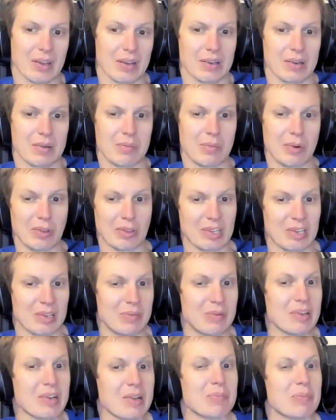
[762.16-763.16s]

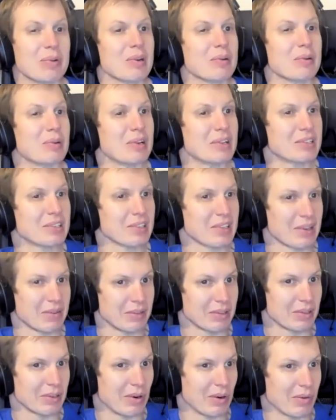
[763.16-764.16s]
MongoDB compatibility
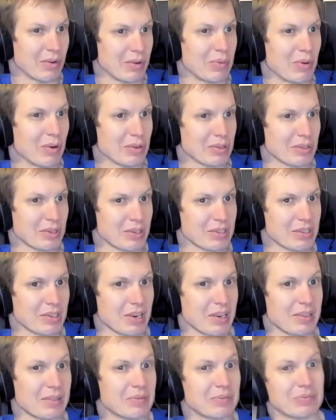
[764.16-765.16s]
level over Postgres,
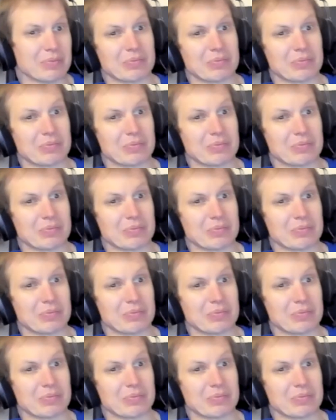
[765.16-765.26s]
right?